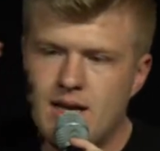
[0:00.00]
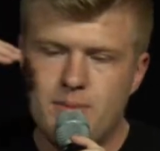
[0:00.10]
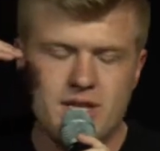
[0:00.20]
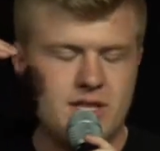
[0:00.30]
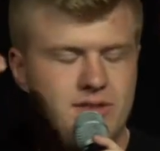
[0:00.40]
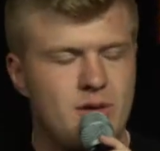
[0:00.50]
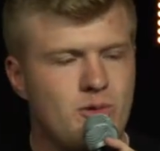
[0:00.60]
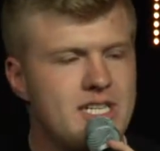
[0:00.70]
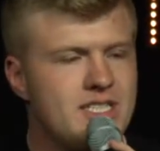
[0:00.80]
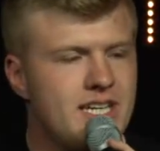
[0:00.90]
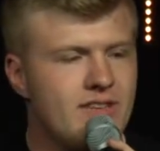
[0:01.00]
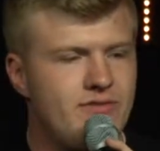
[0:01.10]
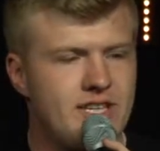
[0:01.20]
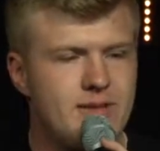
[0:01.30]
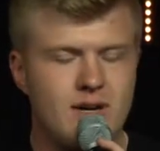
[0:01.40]
But the reason he can
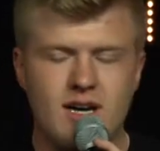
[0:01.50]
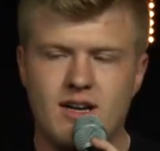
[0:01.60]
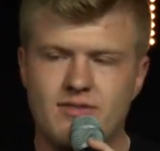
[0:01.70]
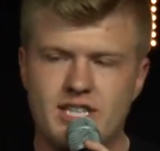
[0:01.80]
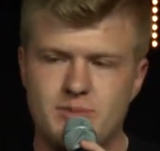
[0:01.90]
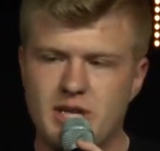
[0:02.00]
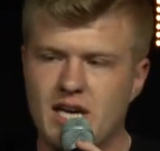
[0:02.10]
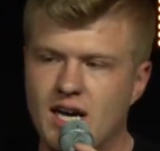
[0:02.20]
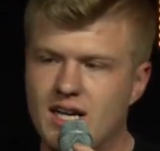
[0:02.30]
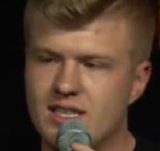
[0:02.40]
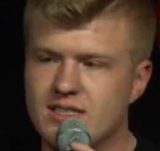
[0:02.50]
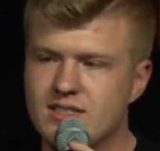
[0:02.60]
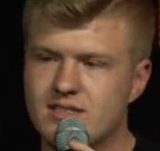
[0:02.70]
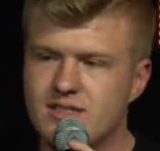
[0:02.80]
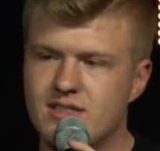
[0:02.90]
fend him off is
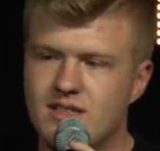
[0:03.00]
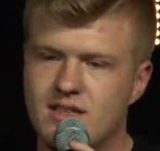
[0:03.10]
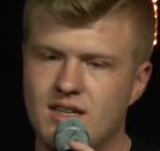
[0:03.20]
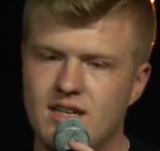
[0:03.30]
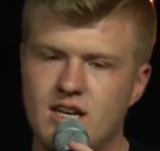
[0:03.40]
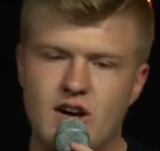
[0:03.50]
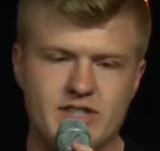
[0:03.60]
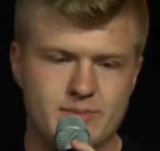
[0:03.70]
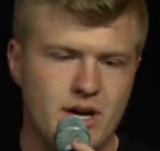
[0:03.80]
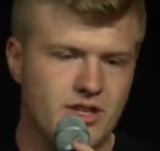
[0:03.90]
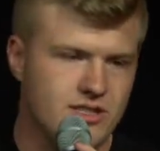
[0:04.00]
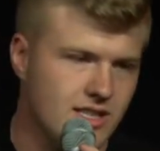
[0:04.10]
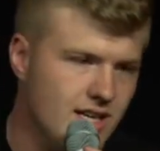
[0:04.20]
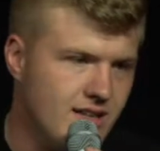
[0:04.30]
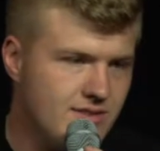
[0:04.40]
because of his mother's
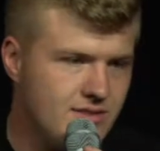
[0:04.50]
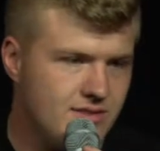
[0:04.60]
love.